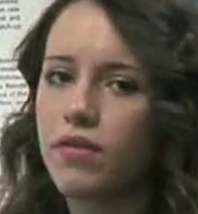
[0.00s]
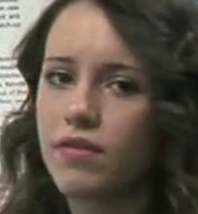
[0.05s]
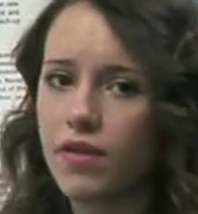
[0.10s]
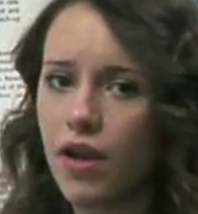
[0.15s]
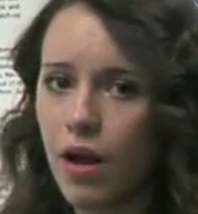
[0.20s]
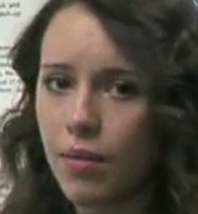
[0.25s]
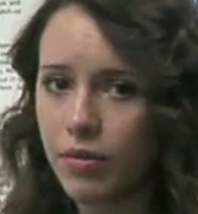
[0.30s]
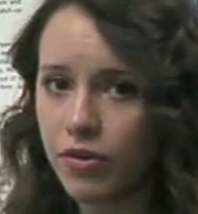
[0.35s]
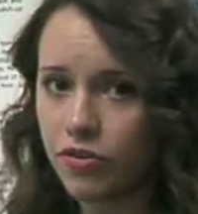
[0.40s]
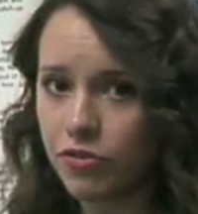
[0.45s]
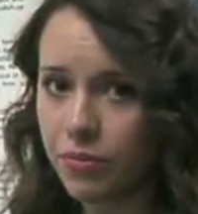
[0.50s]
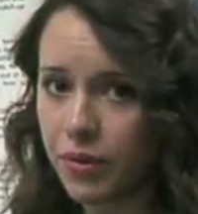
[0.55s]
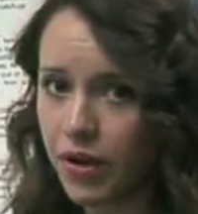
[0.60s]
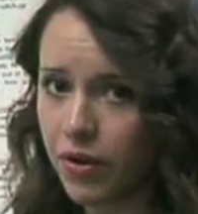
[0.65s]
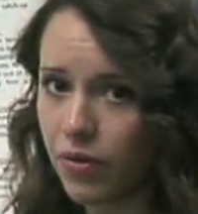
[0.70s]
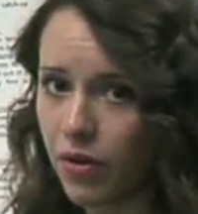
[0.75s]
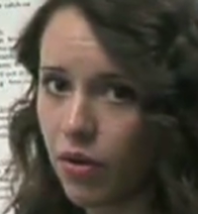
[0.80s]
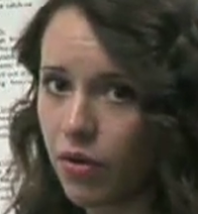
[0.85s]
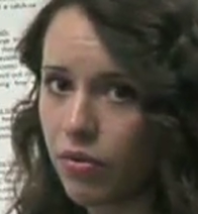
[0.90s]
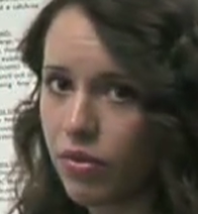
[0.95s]

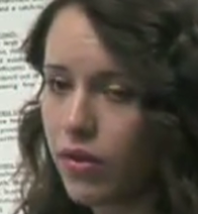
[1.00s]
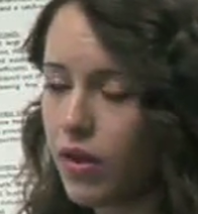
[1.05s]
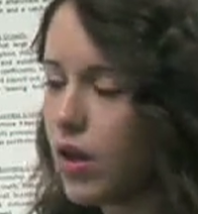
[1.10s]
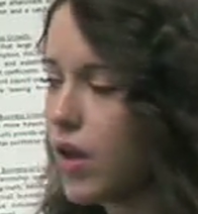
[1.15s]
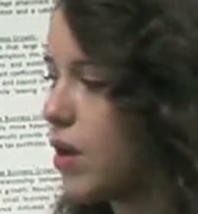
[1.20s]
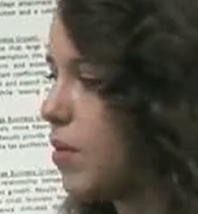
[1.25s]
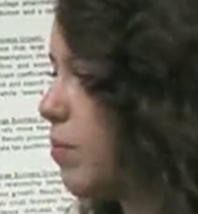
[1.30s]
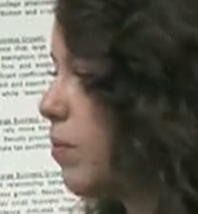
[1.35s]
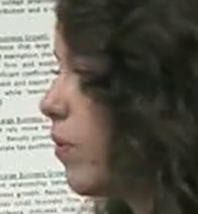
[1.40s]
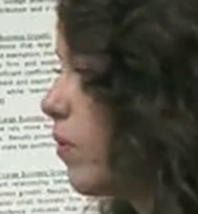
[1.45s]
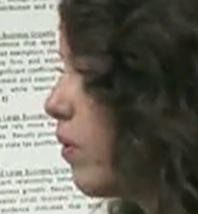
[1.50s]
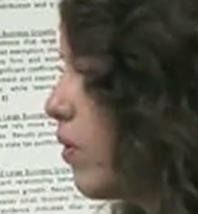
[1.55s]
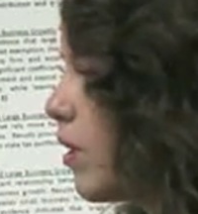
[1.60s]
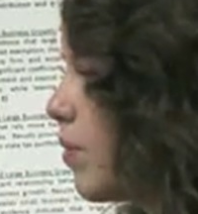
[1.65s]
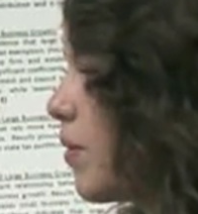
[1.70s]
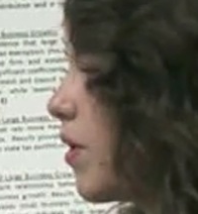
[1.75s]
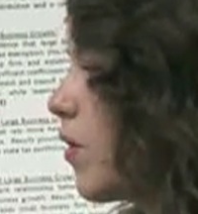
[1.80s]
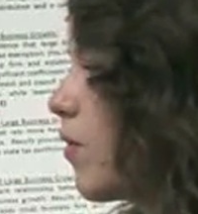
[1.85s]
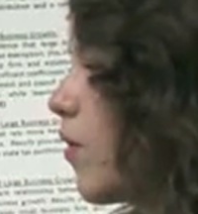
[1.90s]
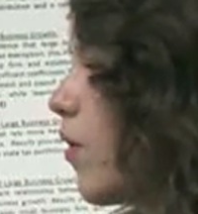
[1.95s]
establishment growth,
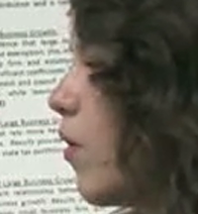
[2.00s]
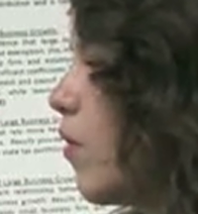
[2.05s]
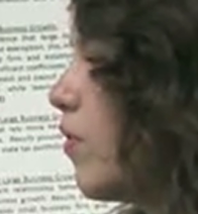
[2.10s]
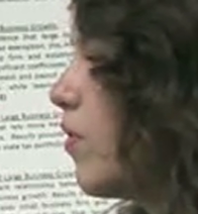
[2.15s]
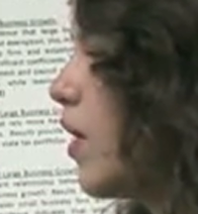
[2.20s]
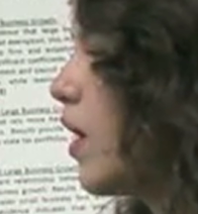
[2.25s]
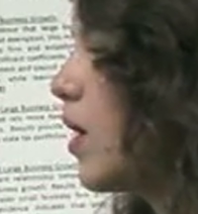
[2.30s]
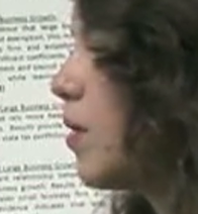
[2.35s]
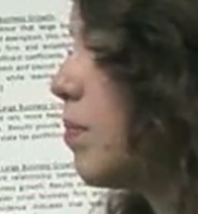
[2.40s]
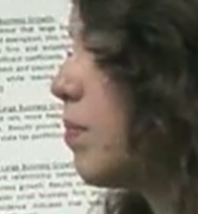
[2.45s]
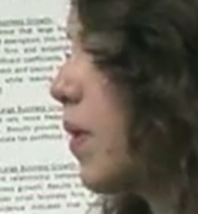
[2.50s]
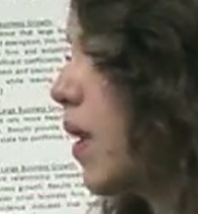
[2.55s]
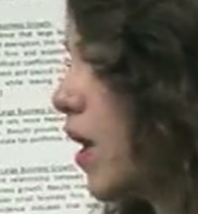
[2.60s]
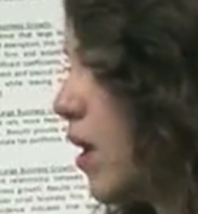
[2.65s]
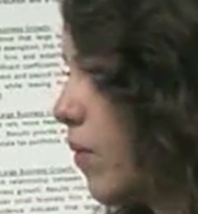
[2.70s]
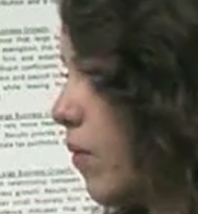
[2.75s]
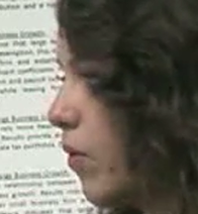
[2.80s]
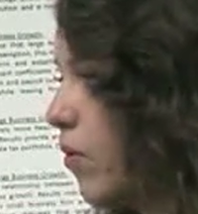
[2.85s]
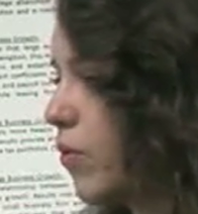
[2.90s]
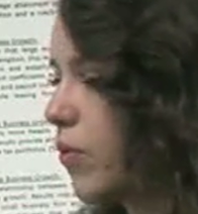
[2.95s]
employment growth, and
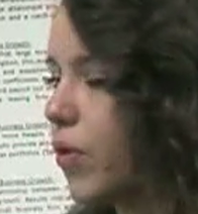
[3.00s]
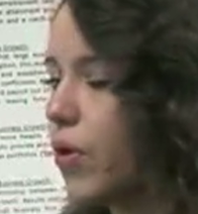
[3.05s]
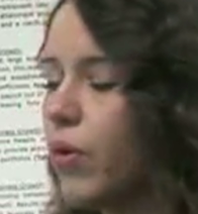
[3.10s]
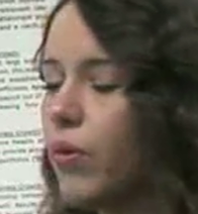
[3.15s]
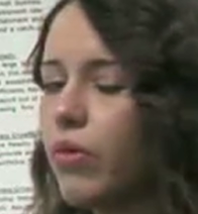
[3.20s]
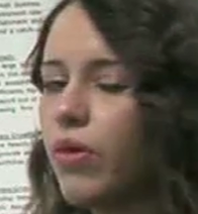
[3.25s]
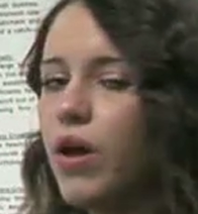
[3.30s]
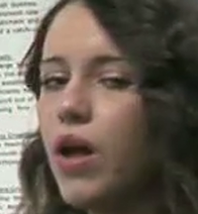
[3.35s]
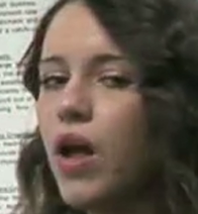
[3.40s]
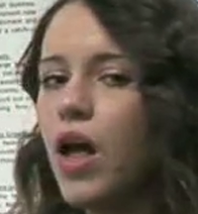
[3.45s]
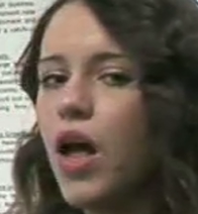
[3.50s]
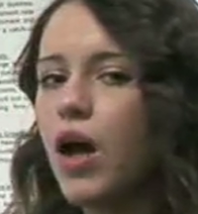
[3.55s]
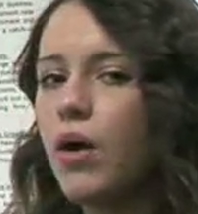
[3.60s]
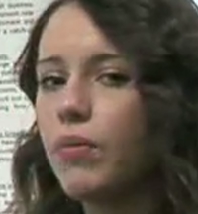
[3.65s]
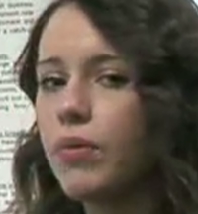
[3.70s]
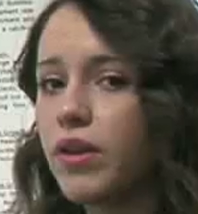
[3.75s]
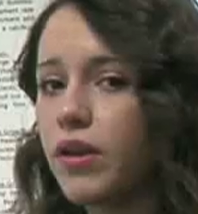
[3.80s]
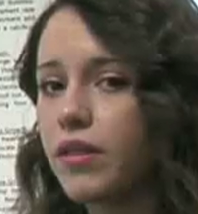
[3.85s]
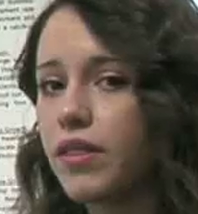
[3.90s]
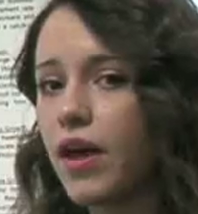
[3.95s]
payroll growth,
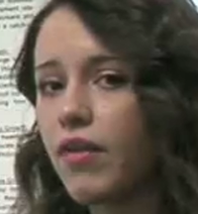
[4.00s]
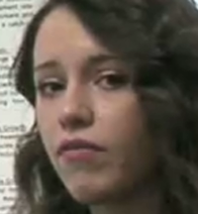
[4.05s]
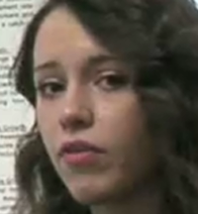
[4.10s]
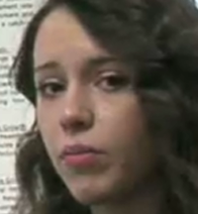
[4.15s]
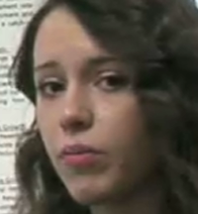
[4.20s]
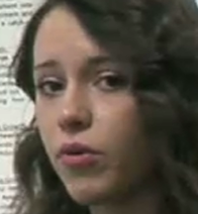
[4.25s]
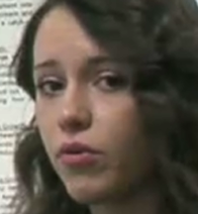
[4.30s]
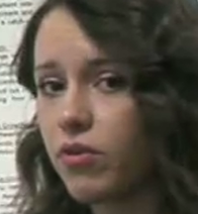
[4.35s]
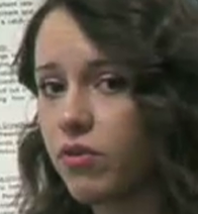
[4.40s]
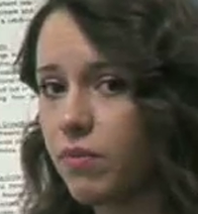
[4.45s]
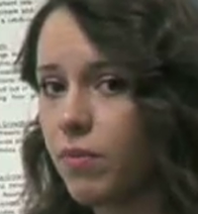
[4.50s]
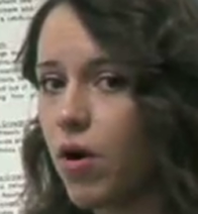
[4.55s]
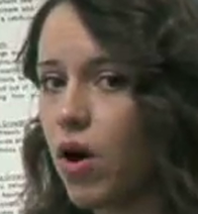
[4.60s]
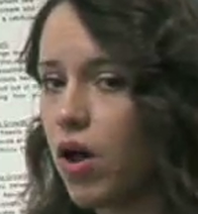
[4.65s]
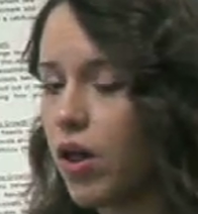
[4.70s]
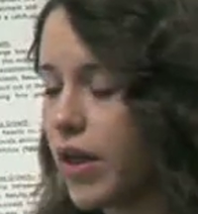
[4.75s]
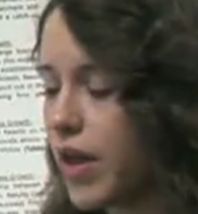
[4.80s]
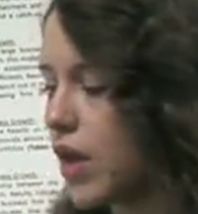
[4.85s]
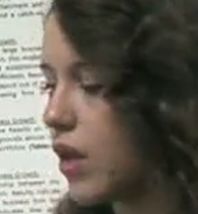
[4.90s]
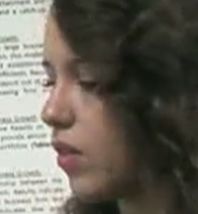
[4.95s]
and we did that for both
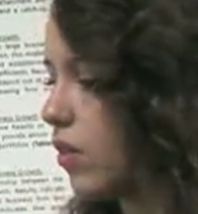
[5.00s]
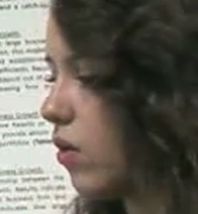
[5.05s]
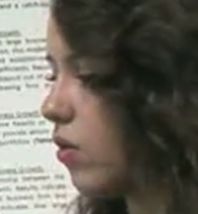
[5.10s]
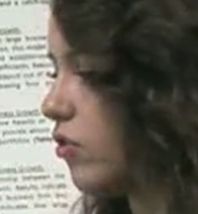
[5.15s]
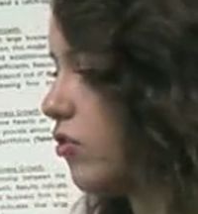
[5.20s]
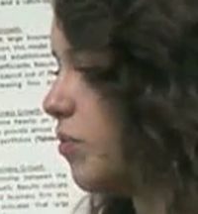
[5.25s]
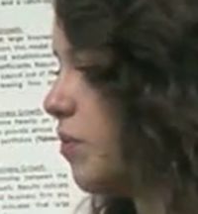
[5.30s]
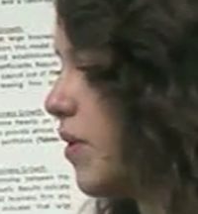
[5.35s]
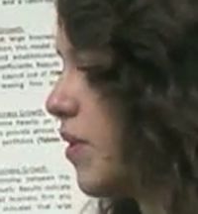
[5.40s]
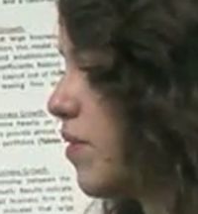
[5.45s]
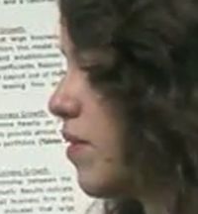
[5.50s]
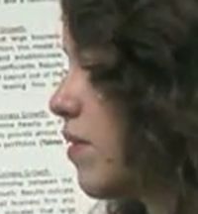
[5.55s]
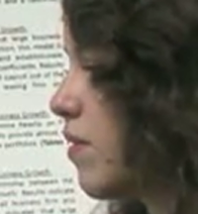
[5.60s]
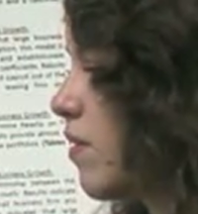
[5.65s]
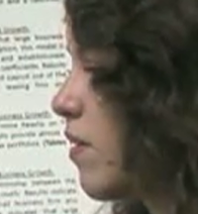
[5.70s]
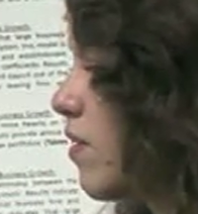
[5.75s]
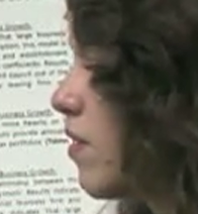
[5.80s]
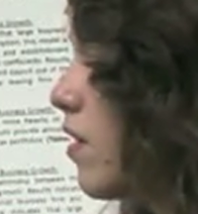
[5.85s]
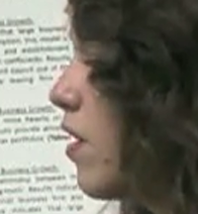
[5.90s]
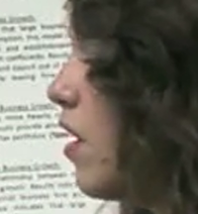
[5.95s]
small and large
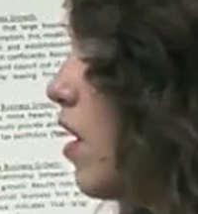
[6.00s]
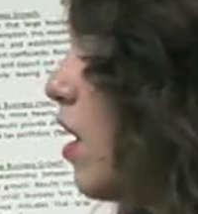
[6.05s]
businesses.